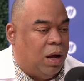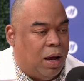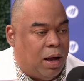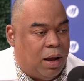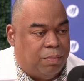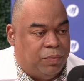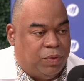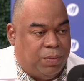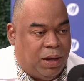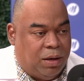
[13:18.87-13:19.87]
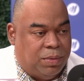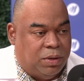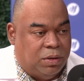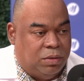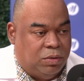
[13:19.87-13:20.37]
to be
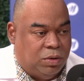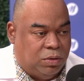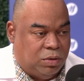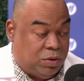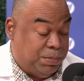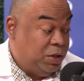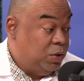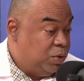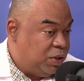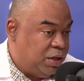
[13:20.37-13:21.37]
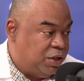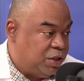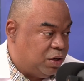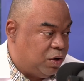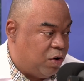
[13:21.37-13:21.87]
able to be using
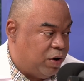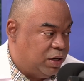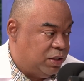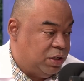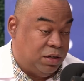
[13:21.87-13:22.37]
digital currency.